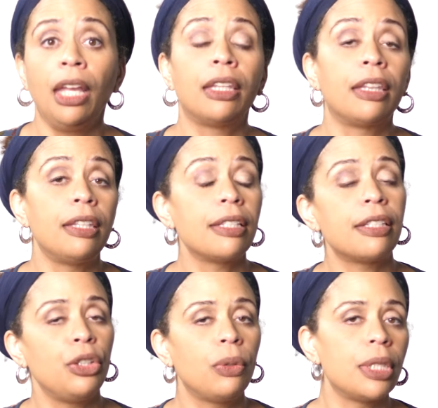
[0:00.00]
The things
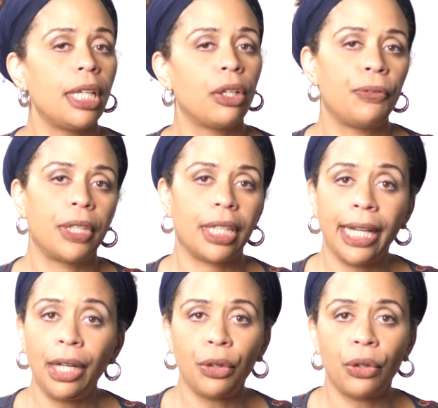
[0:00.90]
that you can take over the
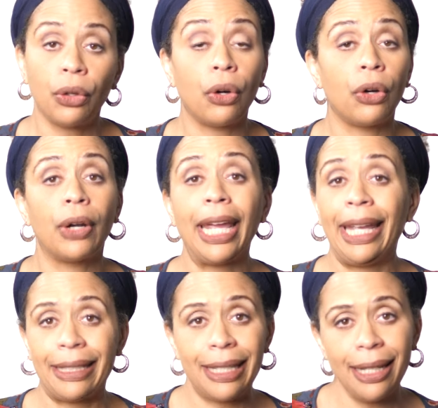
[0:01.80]
counter are
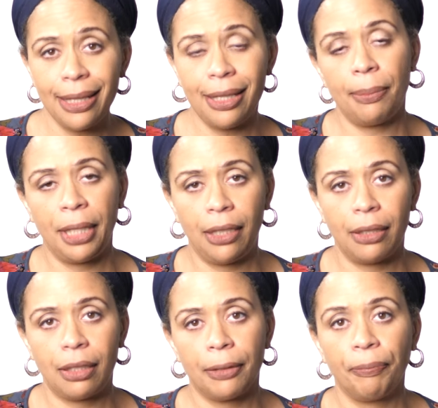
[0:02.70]

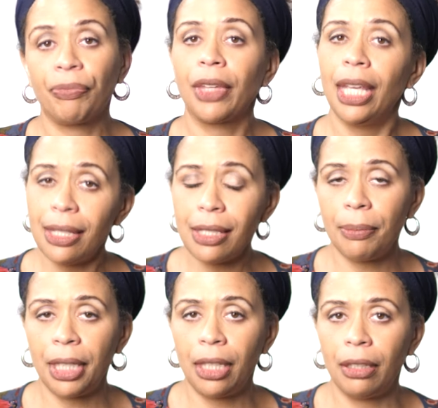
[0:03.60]
antihistamines.
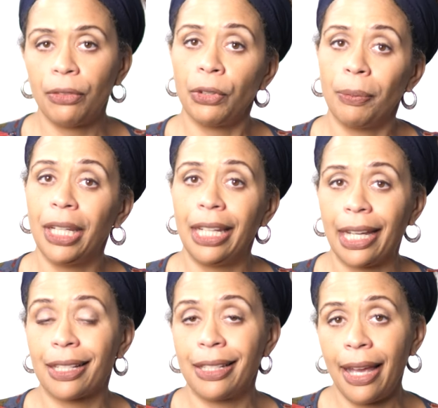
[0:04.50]
Histamine from the
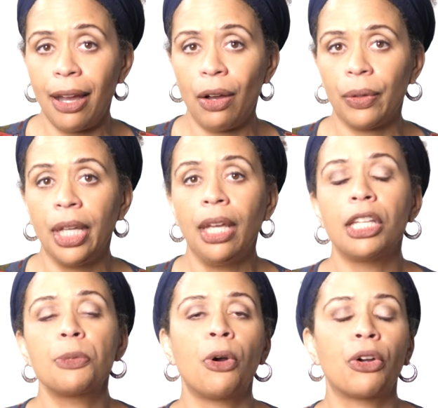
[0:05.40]
neck down
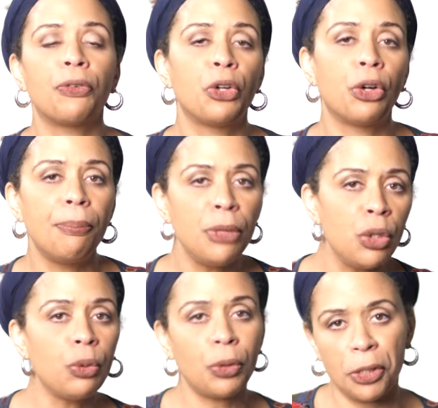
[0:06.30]
is part of your
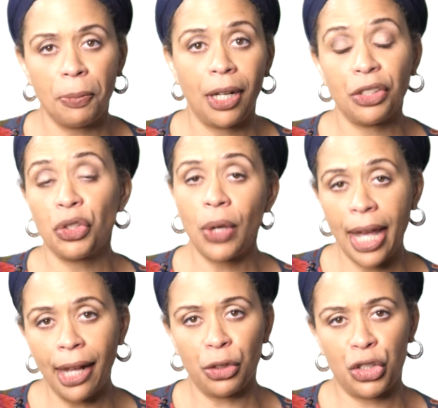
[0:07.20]
immune response to
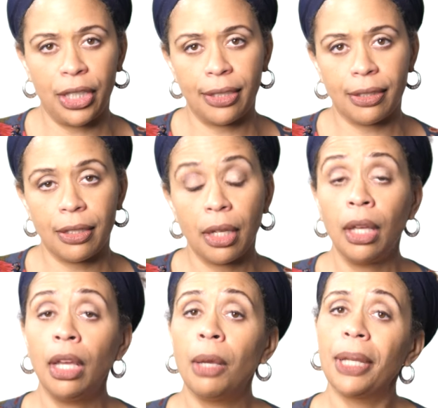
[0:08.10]
allergens,
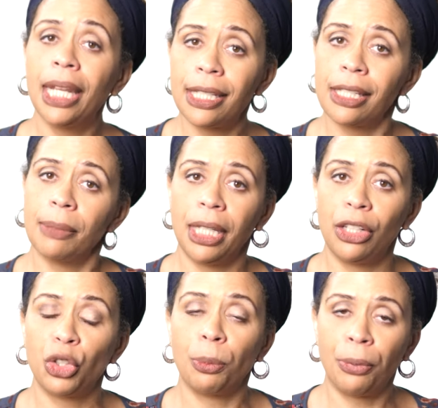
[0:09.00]
but histamine
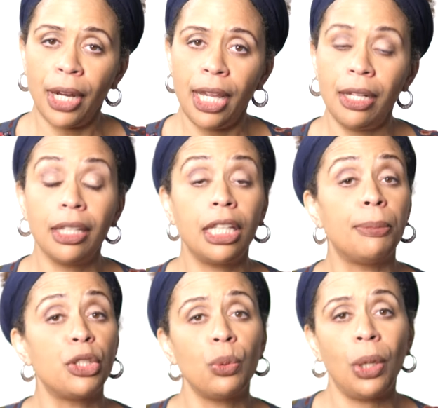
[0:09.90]
in your brain
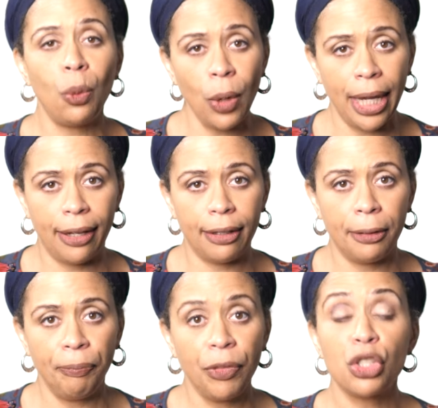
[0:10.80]
keeps you awake.
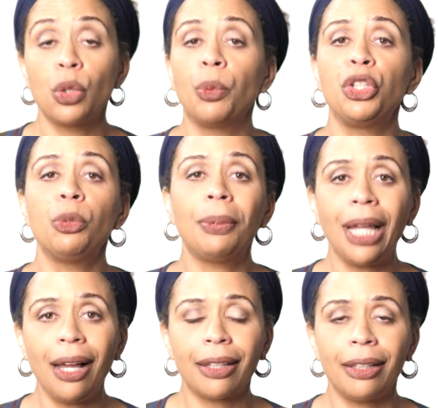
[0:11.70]
So when you
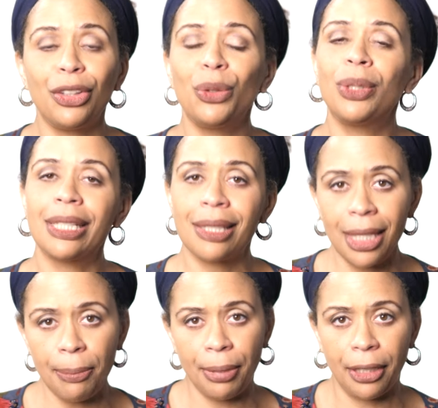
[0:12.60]
block it, you get
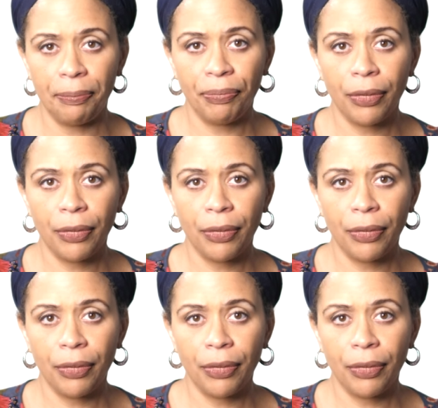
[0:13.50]
sleepy.